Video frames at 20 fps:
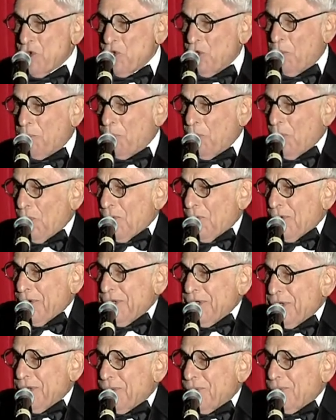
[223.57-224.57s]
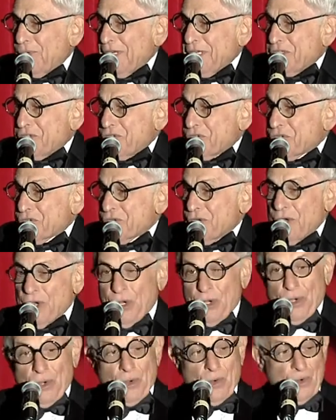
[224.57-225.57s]
You're poor or you're rich,
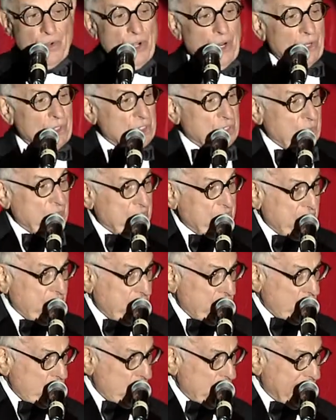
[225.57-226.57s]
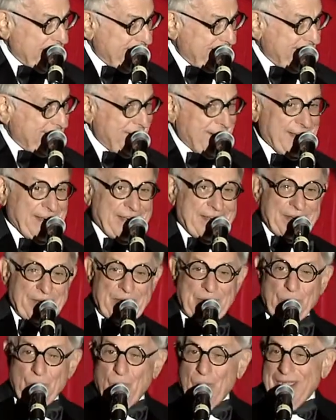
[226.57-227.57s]
who knows which is which
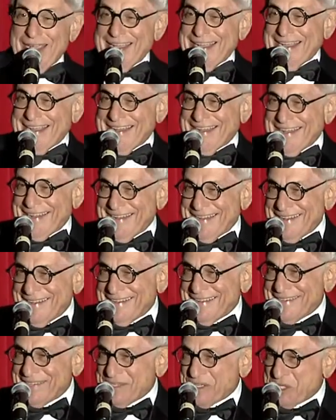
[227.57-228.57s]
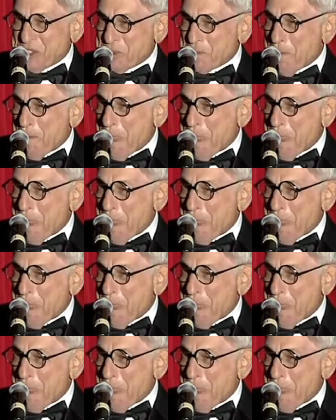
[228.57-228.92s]
anyways.